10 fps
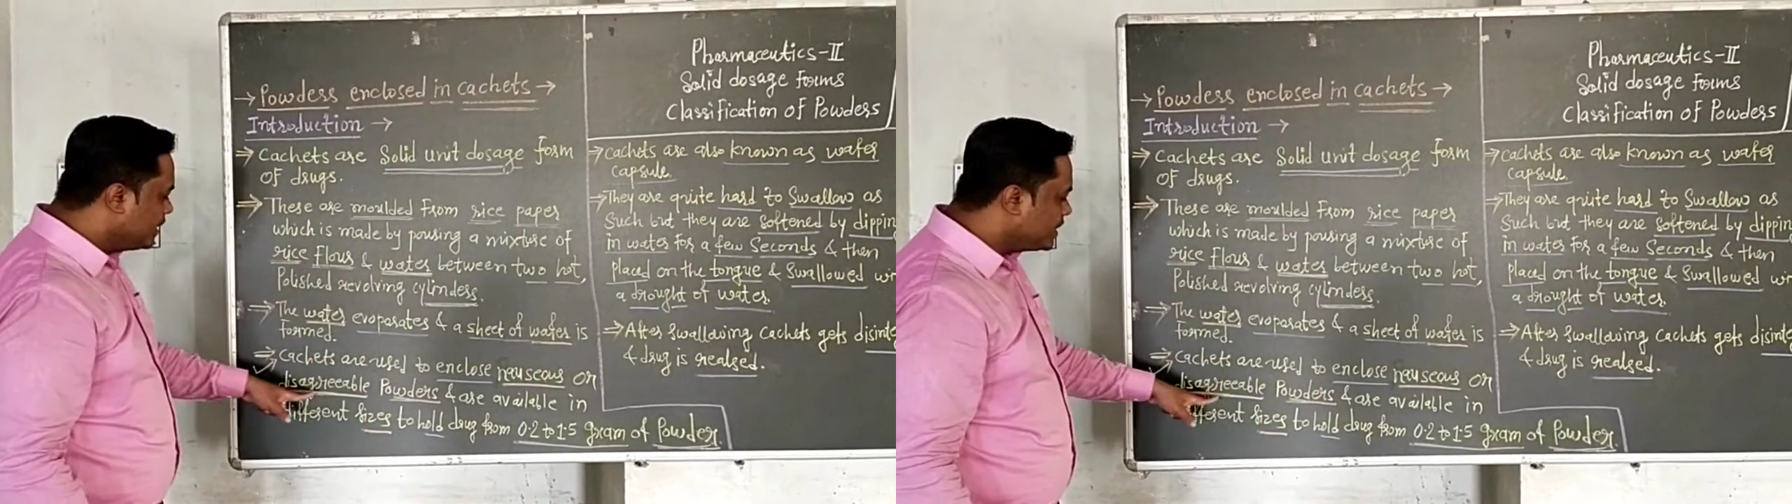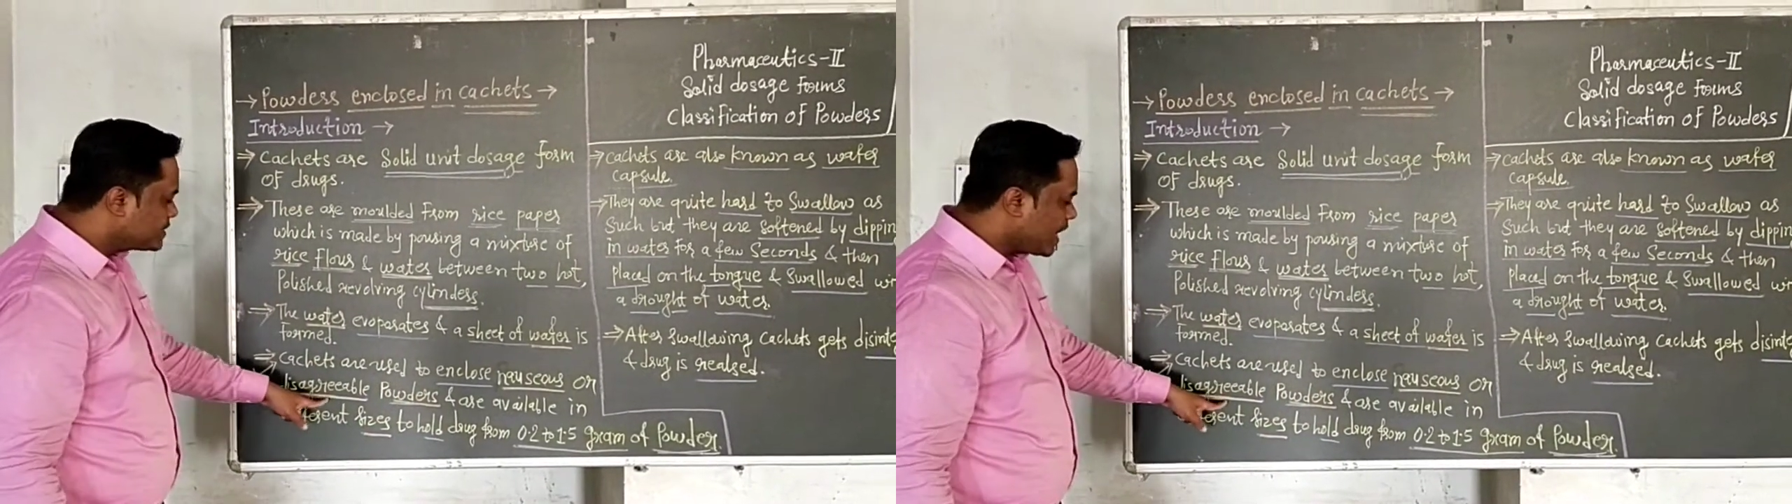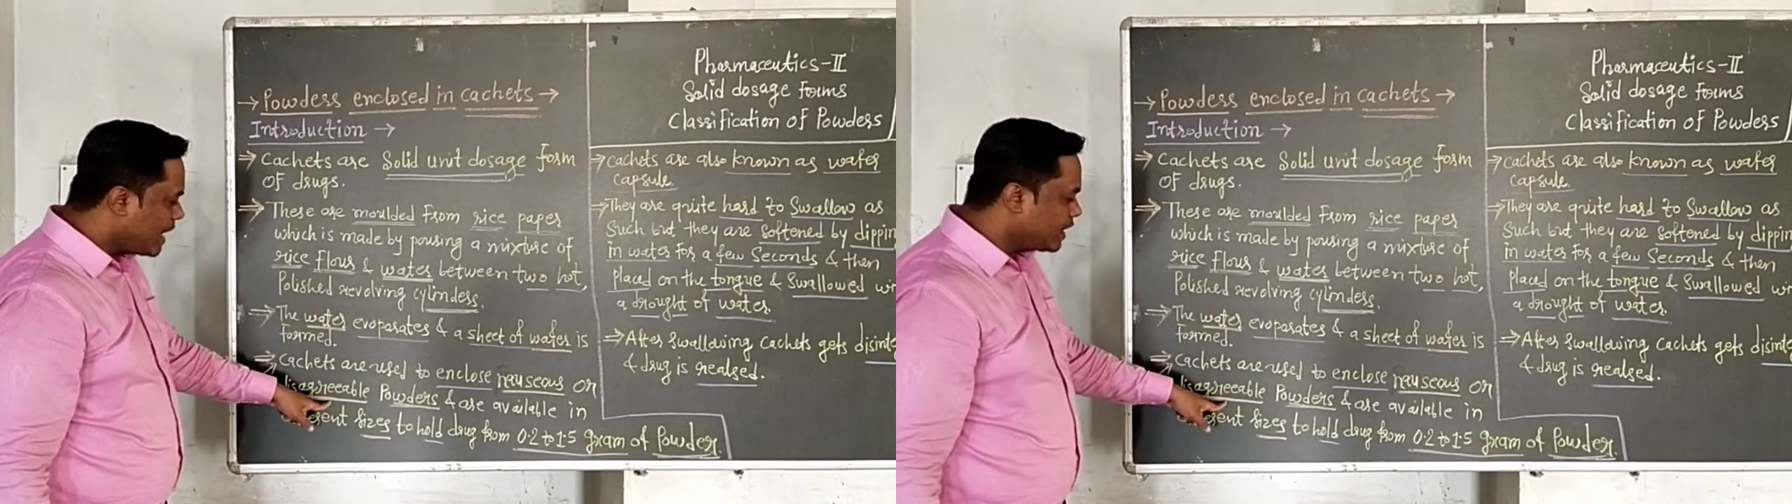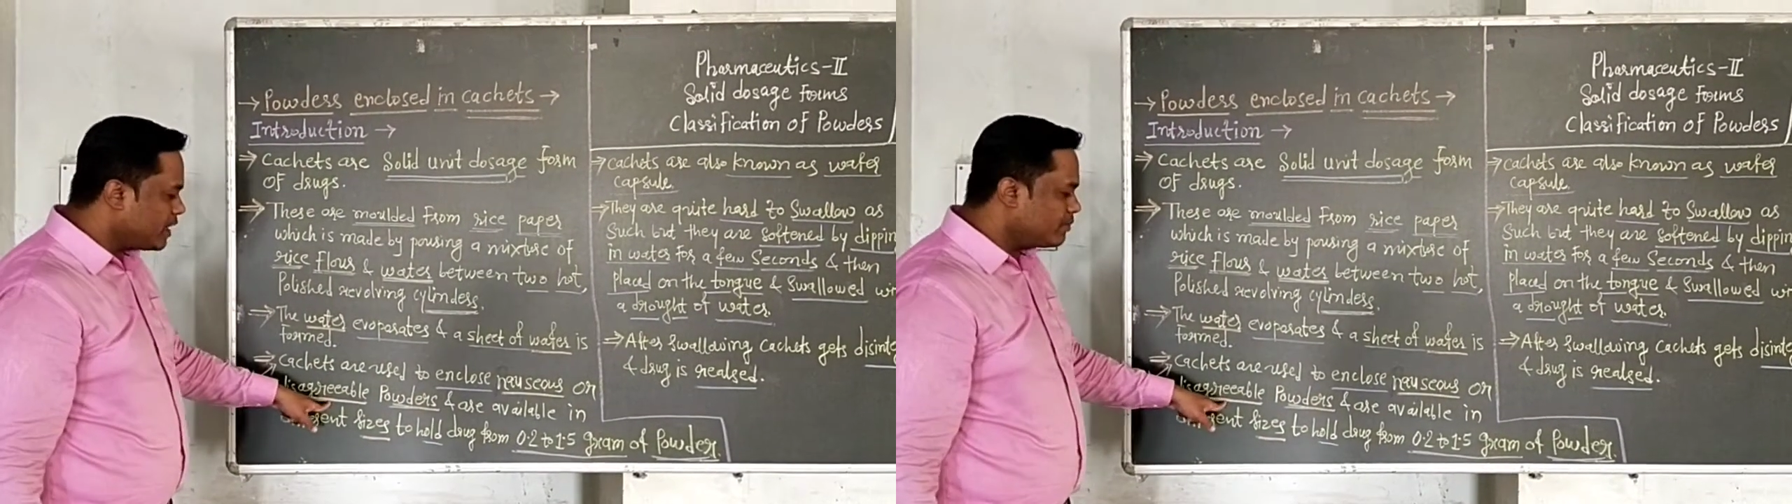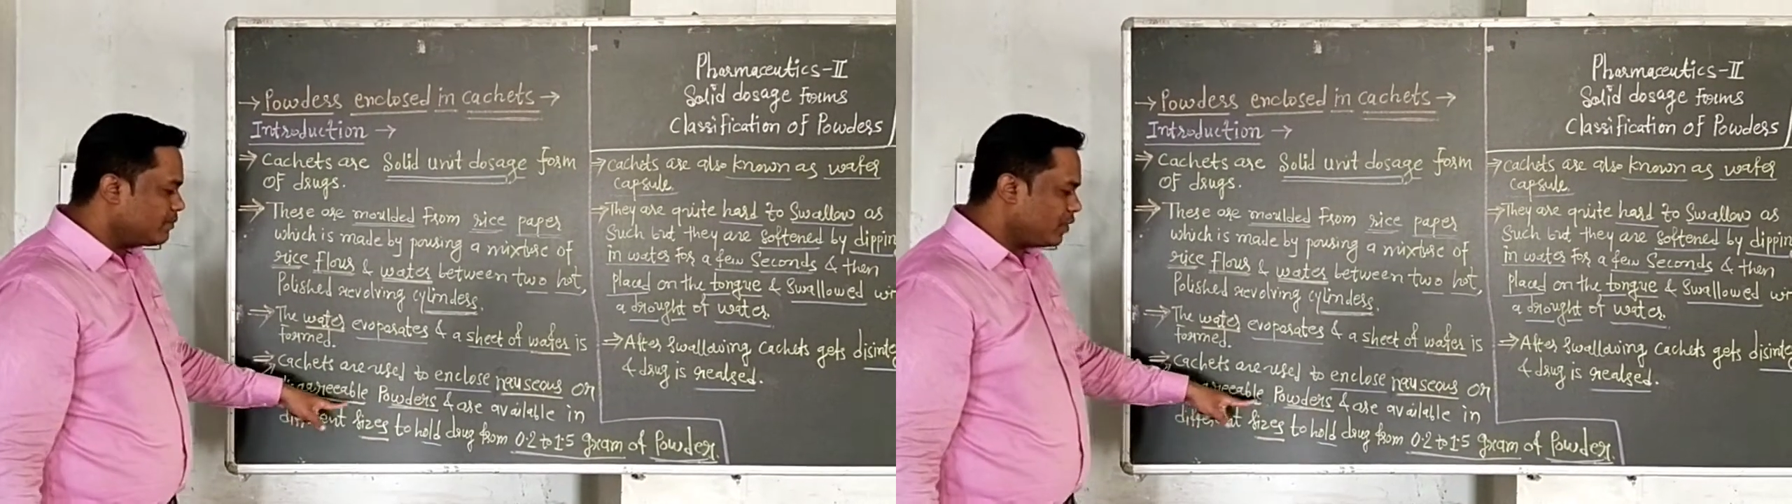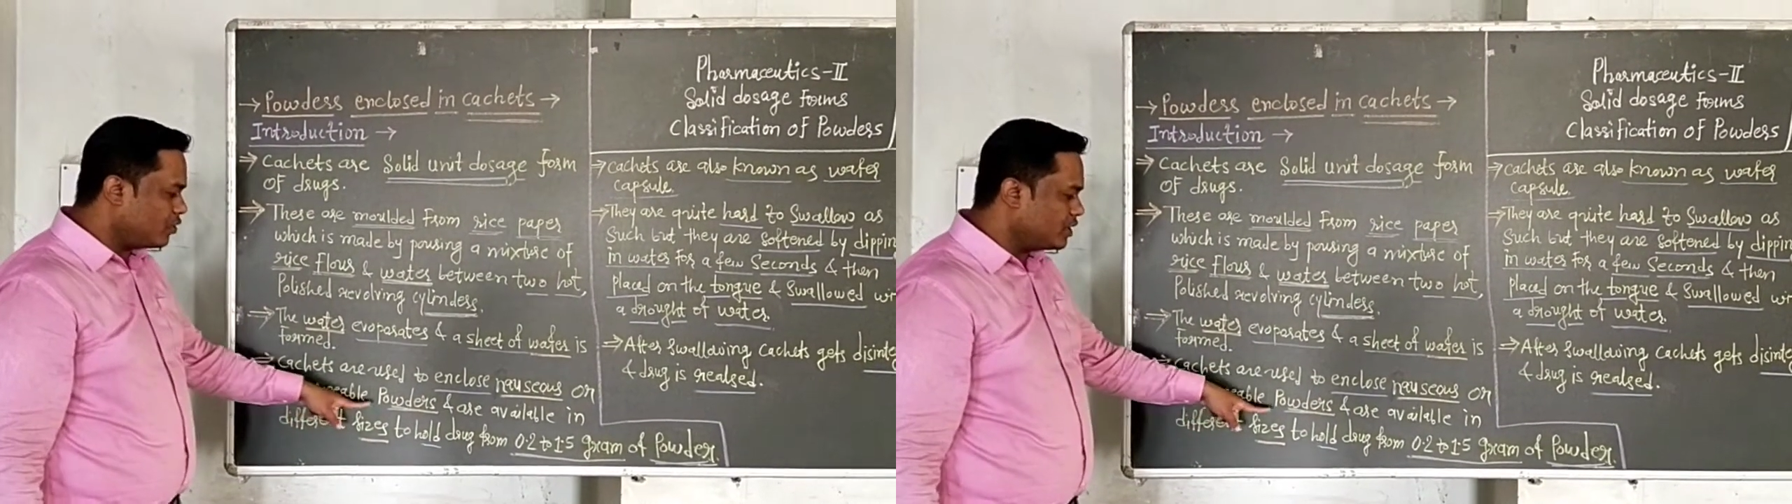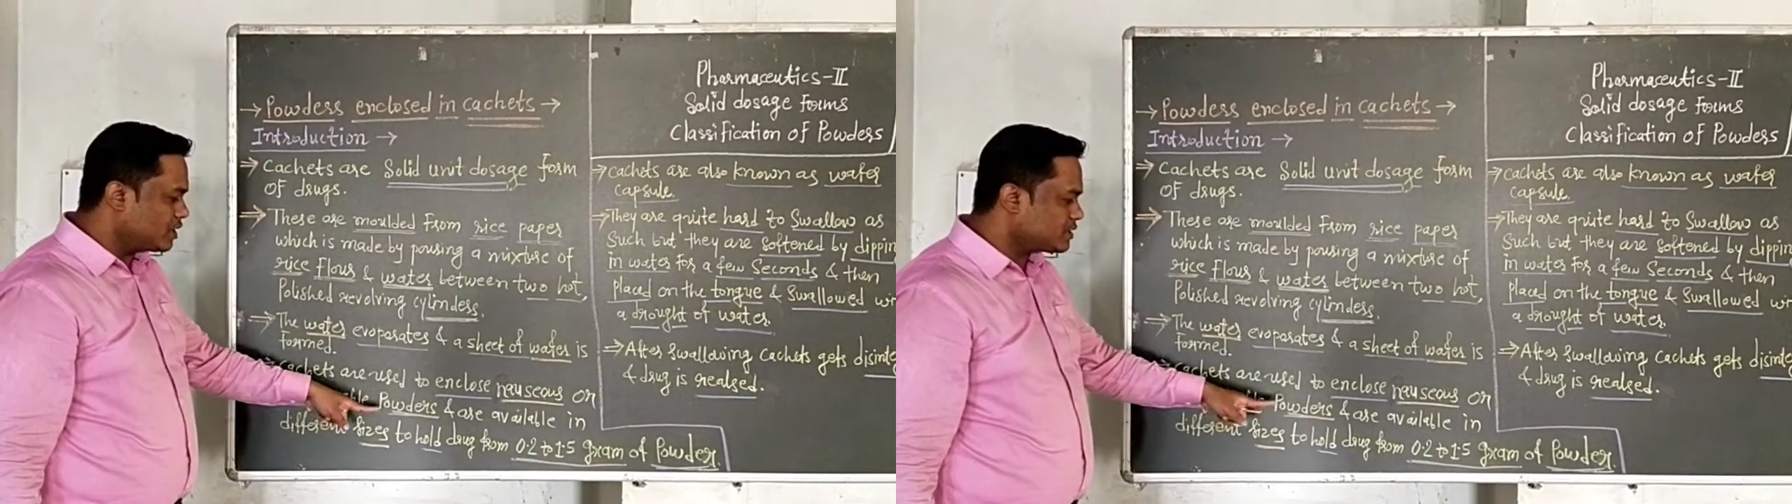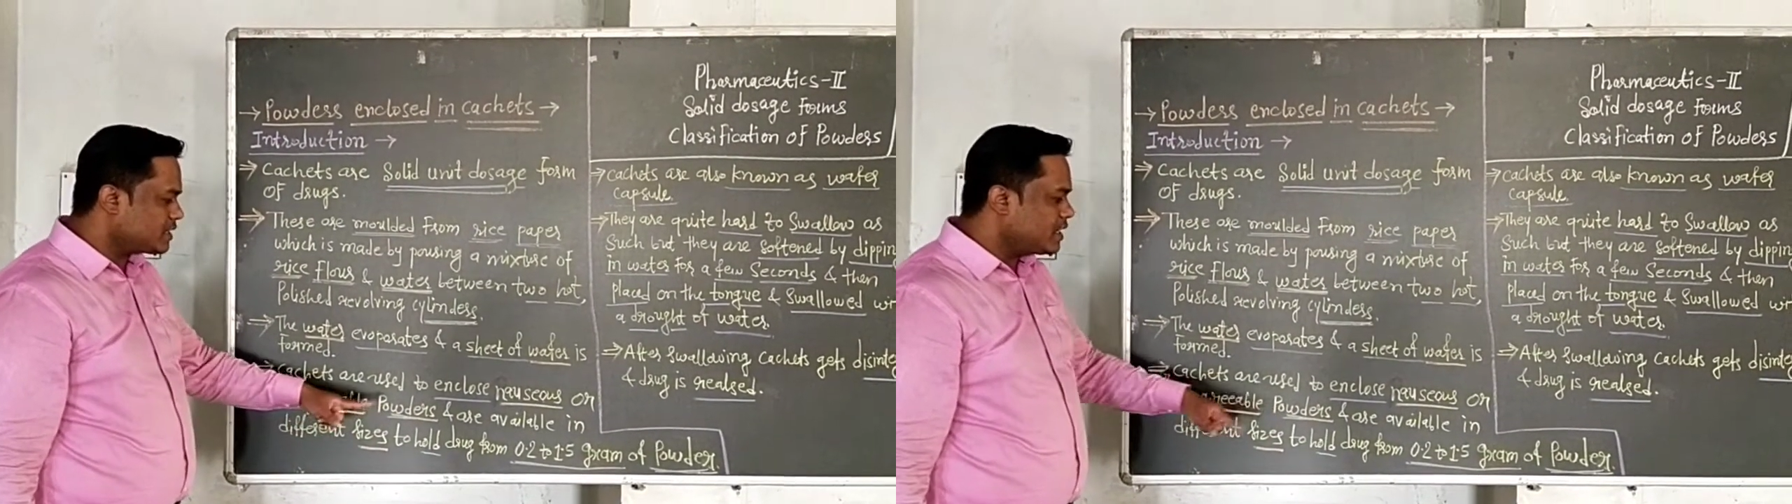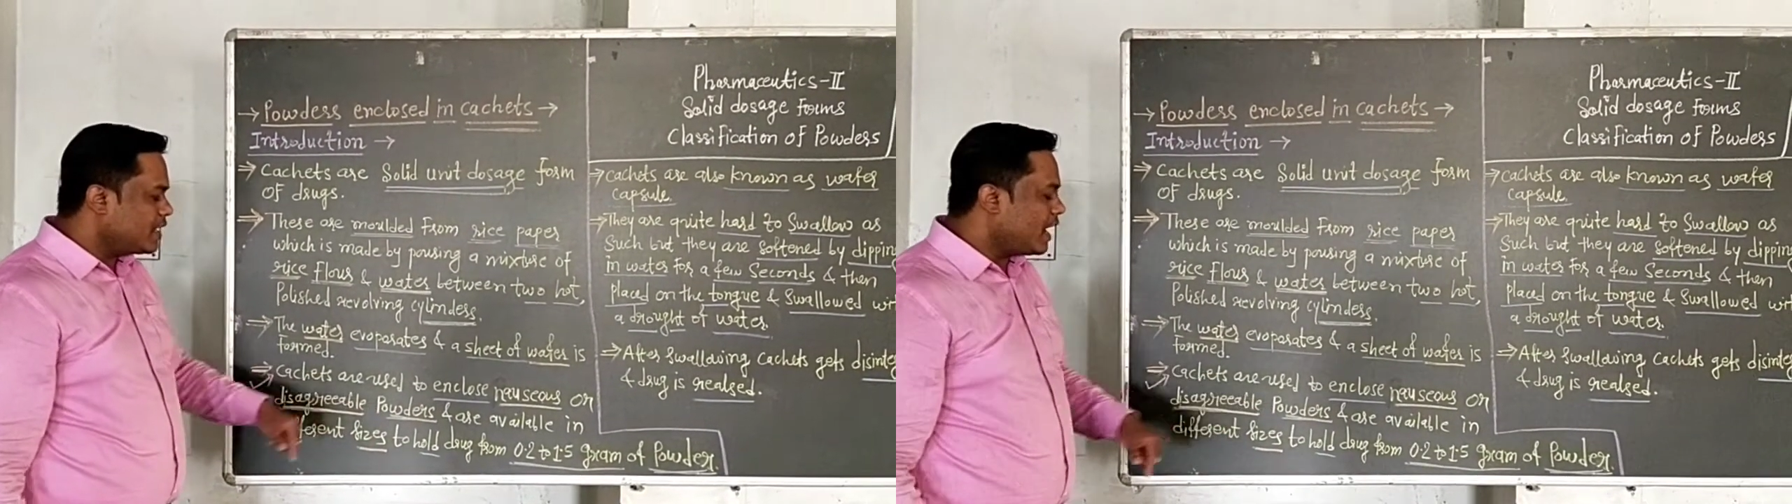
disagreeable powders,